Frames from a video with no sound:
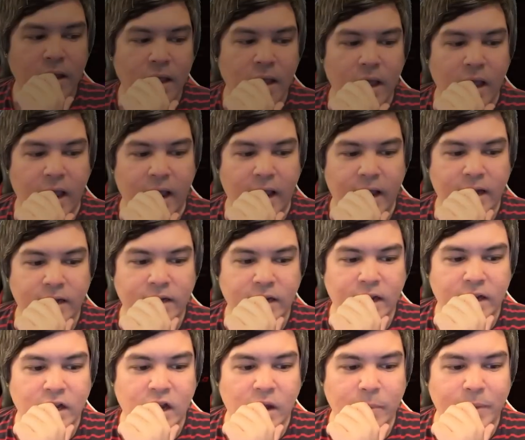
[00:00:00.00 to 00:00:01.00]

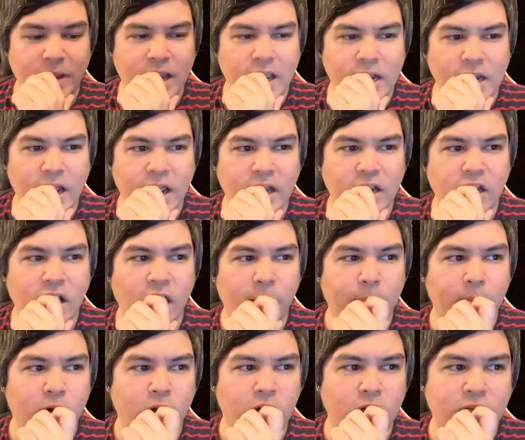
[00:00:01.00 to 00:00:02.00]
And coming in at
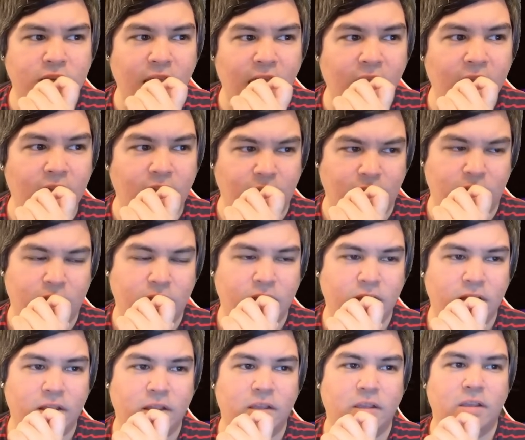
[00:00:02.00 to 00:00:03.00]
number 10
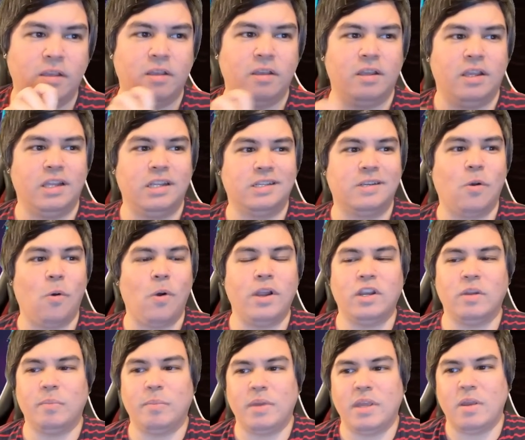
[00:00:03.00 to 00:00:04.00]
is going
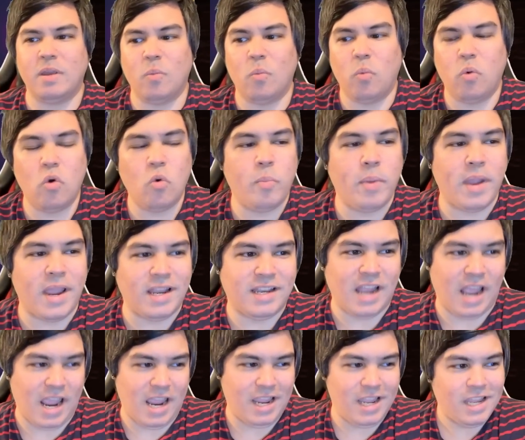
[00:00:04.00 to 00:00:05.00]
to be
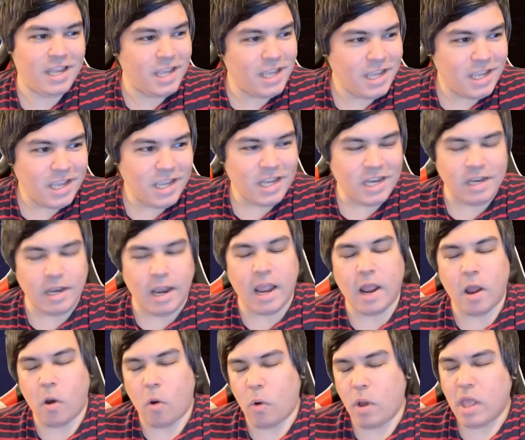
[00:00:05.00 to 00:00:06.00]
Ubete.
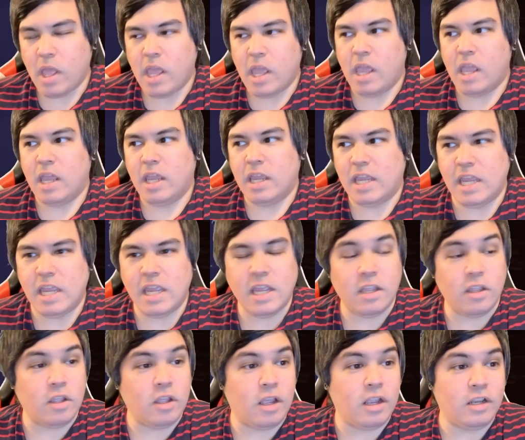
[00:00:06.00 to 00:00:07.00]
Now,
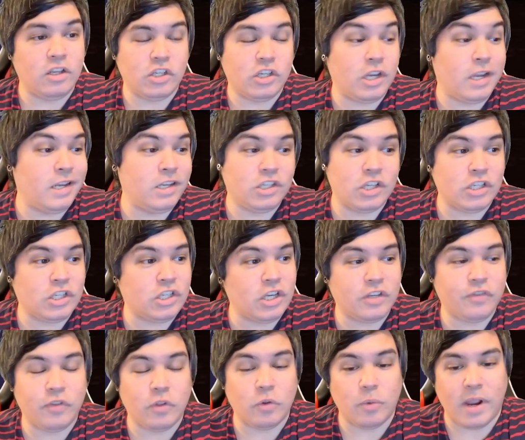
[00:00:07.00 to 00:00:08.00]
and
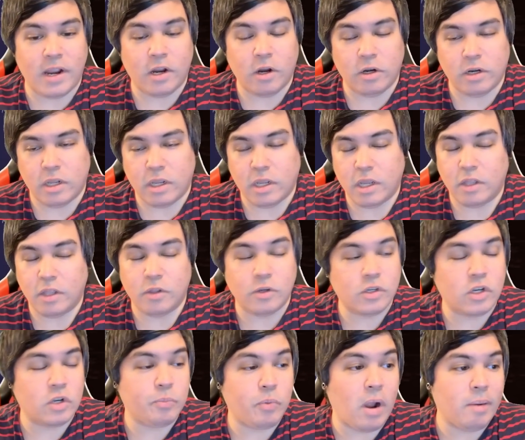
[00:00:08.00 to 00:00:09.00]
just for the record, there's
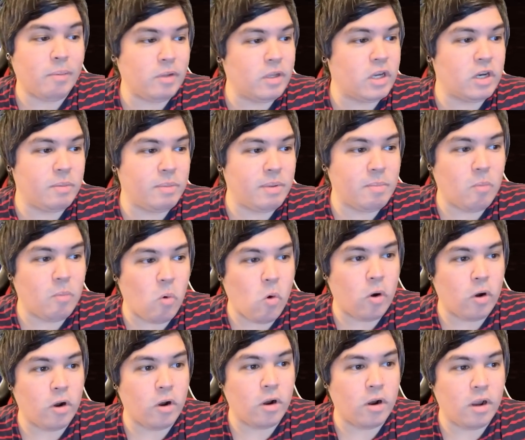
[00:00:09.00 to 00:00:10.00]
probably going to be
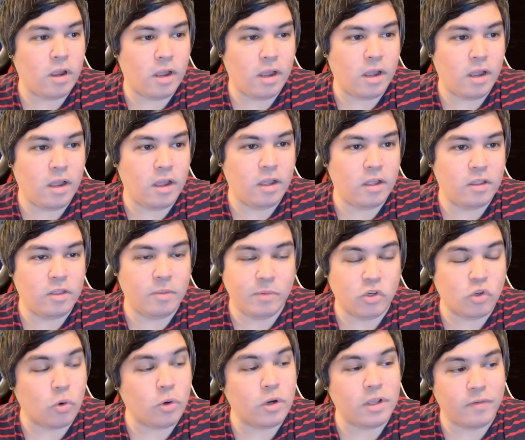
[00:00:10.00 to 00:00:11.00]
more, the
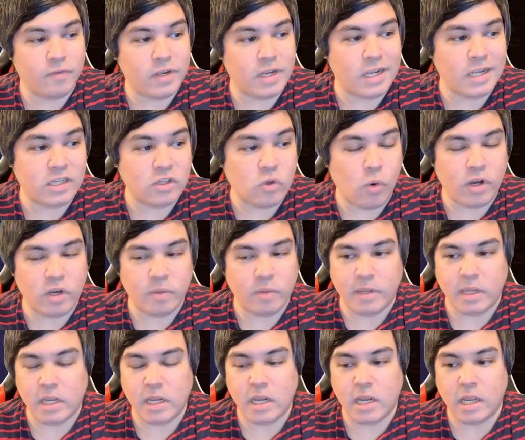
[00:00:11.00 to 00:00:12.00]
majority of it is going to
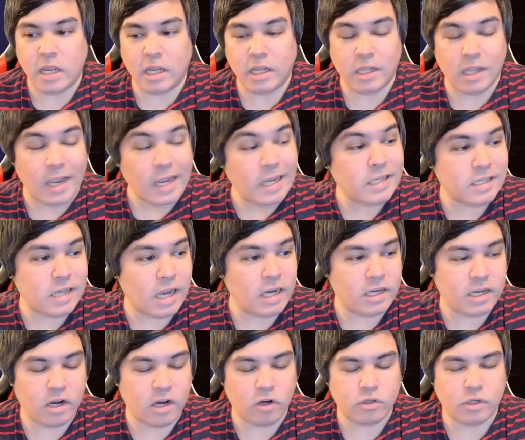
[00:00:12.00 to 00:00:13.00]
be light side
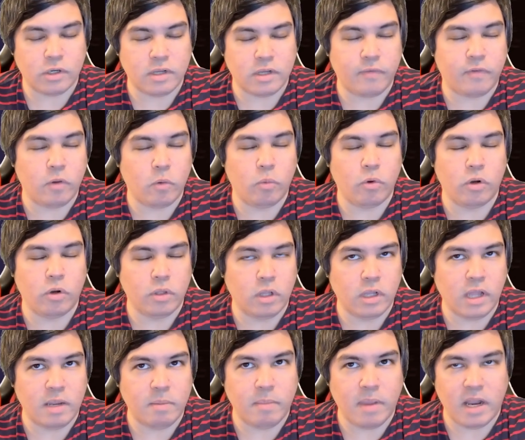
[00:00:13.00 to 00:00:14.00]
characters. I feel we're in the
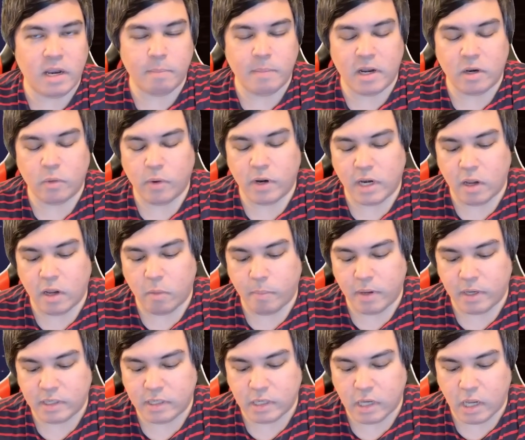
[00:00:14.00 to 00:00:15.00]
light meta right now,
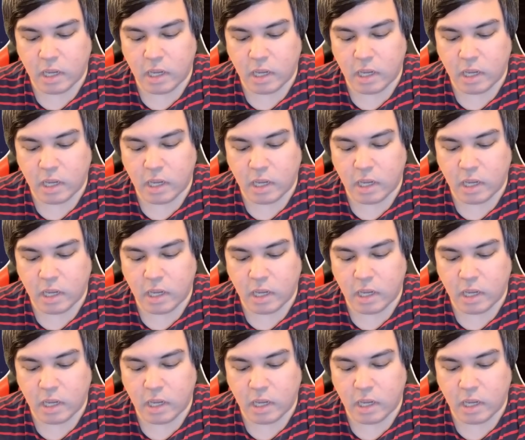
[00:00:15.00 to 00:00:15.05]
but